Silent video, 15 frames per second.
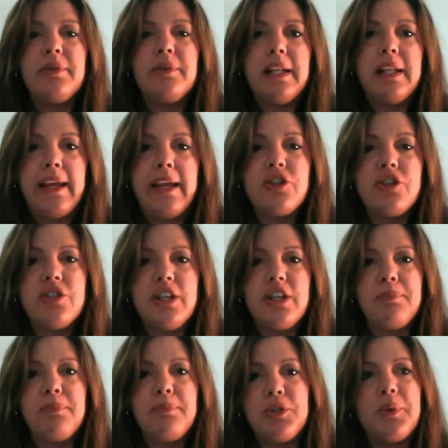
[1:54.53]

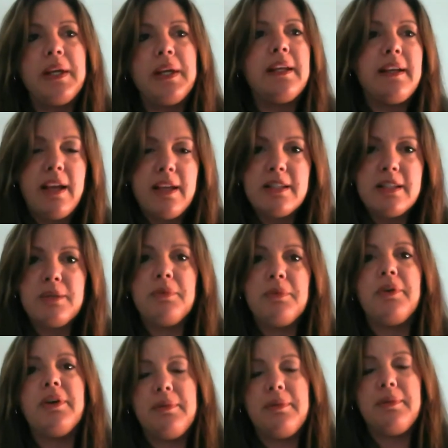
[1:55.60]
relationship between a
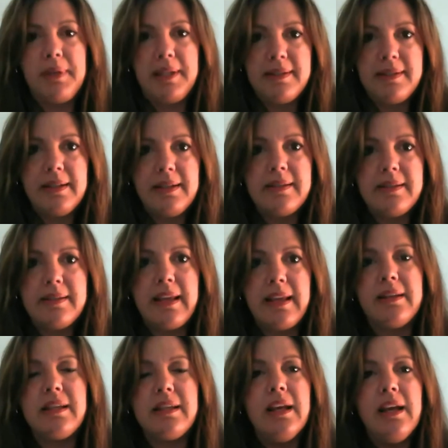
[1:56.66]
customer and a business,
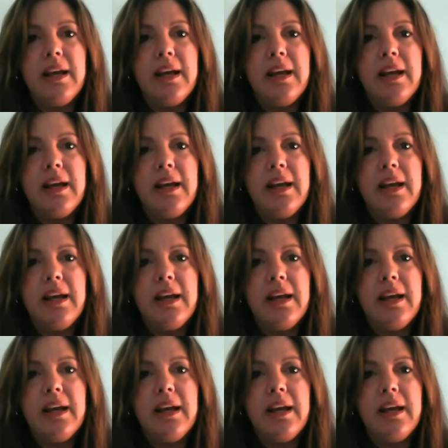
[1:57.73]
and